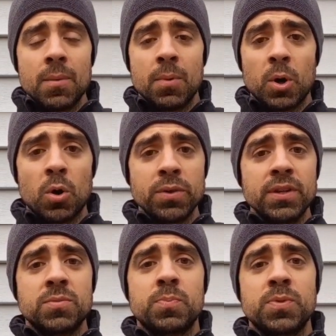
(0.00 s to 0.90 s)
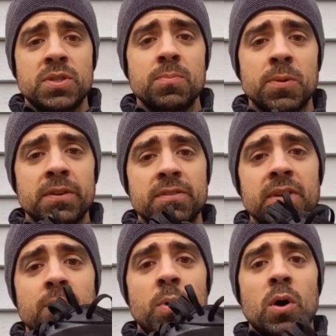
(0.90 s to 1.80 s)
But all these
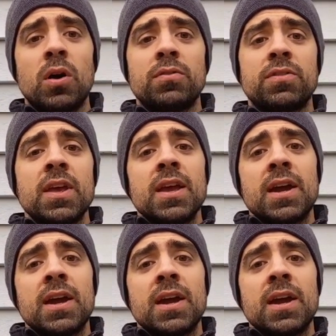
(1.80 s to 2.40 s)
simplistic parts